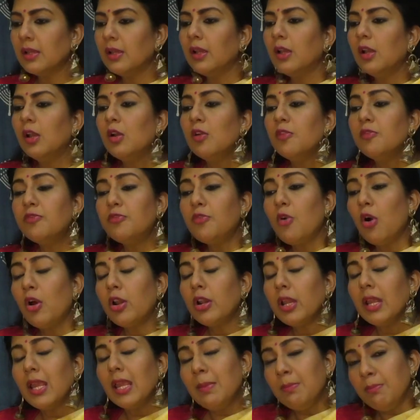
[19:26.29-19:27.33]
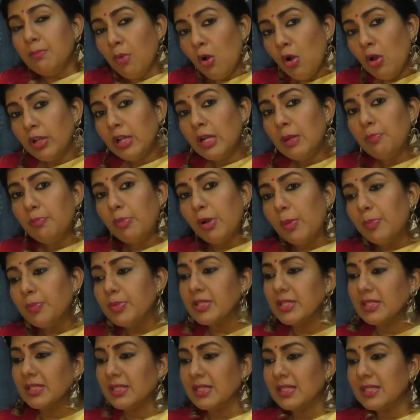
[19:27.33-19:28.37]
for immoral
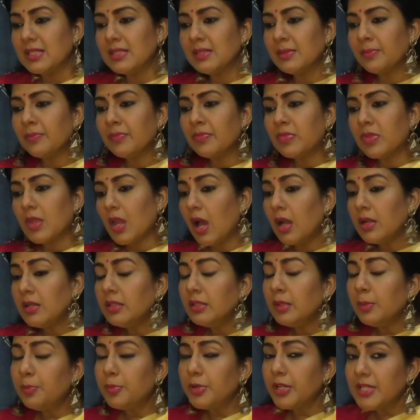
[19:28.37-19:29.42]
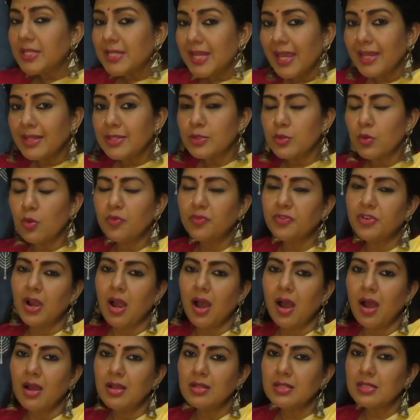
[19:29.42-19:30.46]
purposes under the pretext of
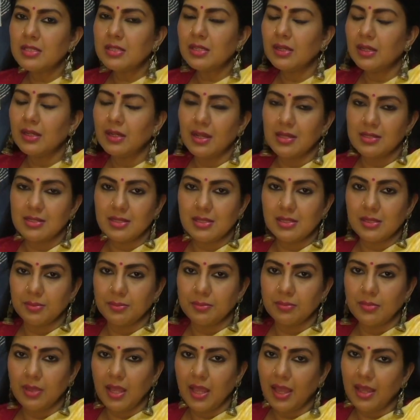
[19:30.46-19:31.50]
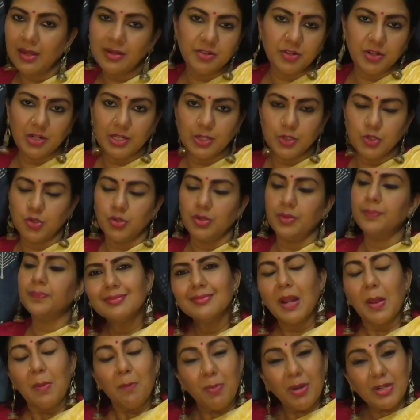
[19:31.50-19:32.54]
caste, custom and religion.
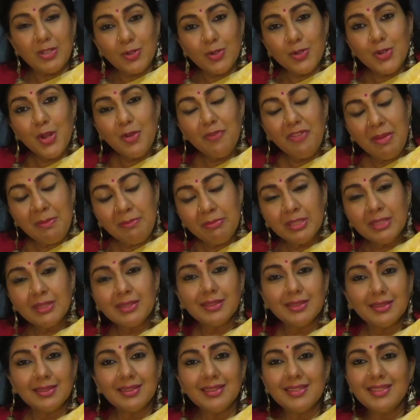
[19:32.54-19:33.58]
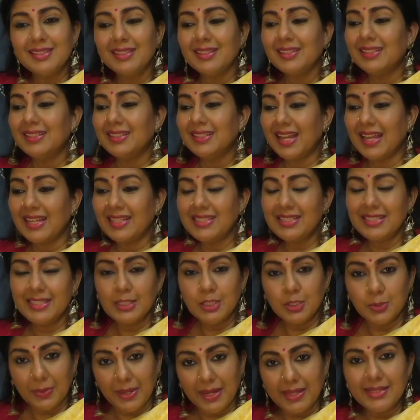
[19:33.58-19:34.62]
But on November 3rd,
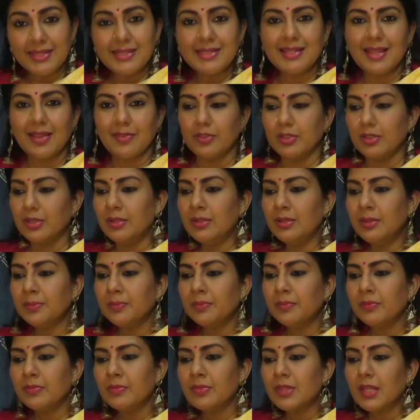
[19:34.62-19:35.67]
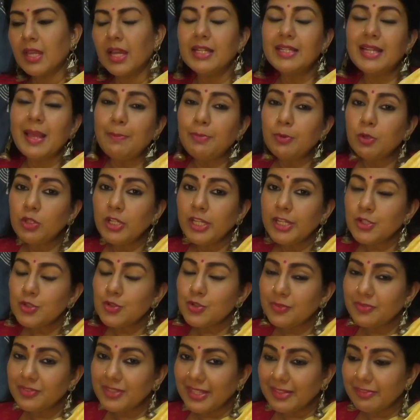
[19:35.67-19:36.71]
1927, a deputation
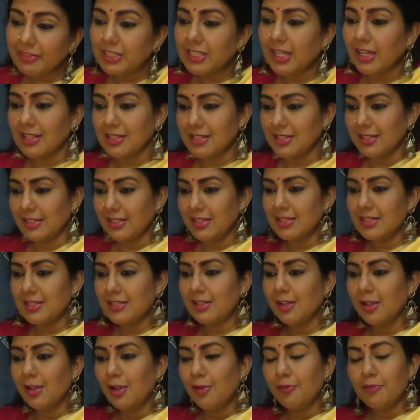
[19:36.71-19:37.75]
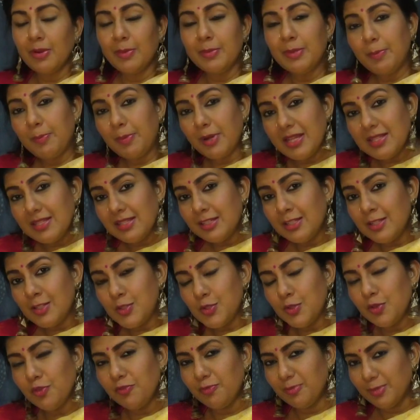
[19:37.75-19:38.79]
of Devadasis from the Presidency
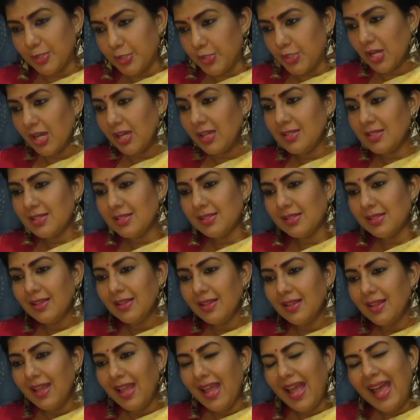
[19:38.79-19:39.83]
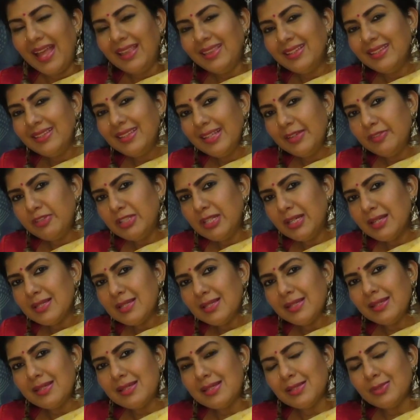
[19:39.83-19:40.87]
of Madras and the
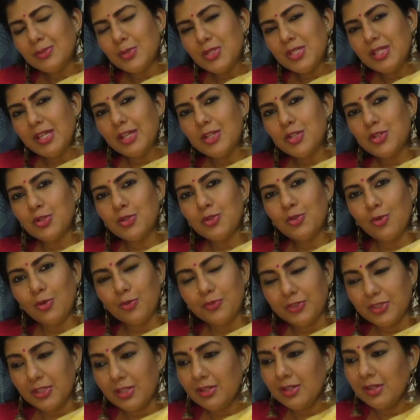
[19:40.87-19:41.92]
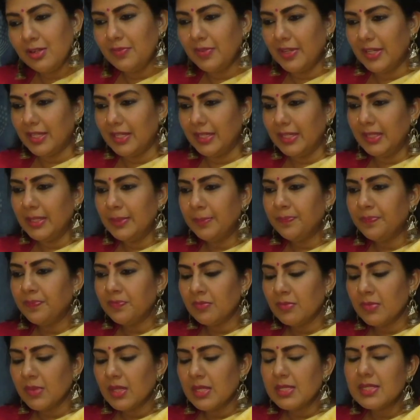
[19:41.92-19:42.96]
Devadasi Association of Tirunelveli
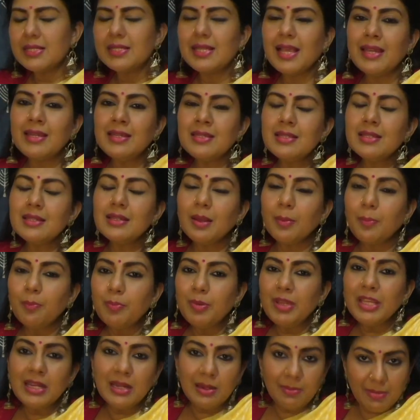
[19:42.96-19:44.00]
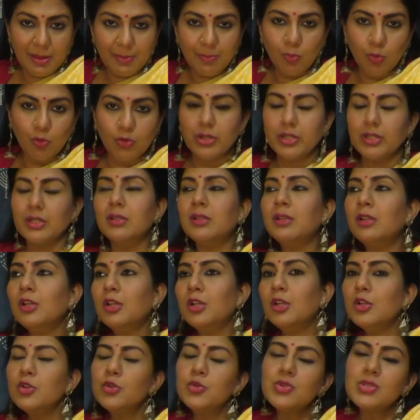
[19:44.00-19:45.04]
sent an appeal memorial
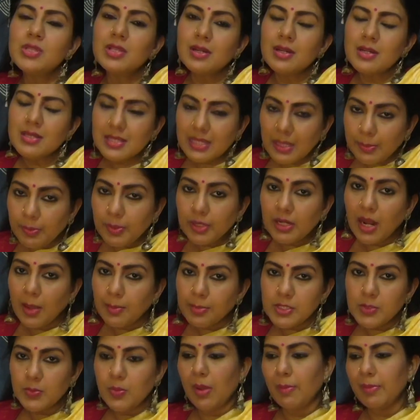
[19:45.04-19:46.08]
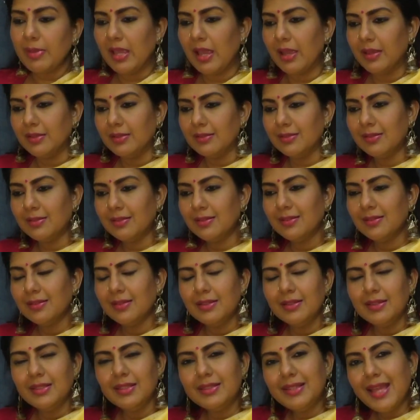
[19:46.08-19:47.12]
to Sir C.P. Ramaswamy Iyer,
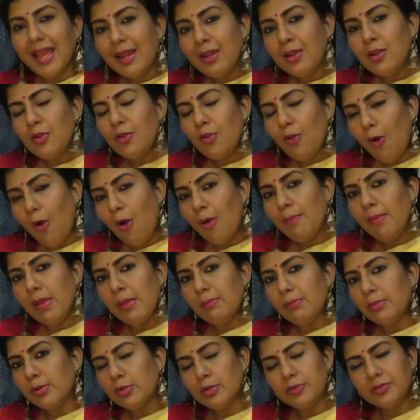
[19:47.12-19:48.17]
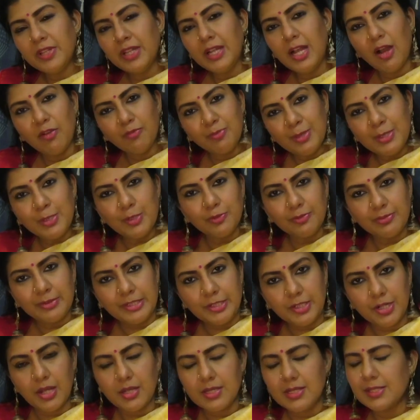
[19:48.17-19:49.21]
the then law member of the government of
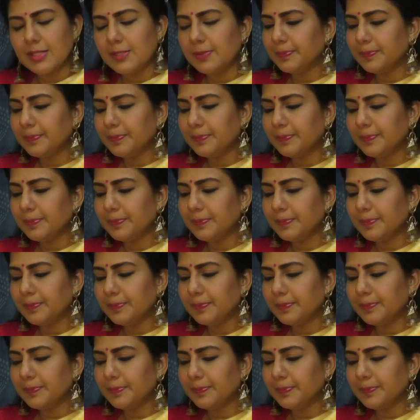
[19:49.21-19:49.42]
Madras.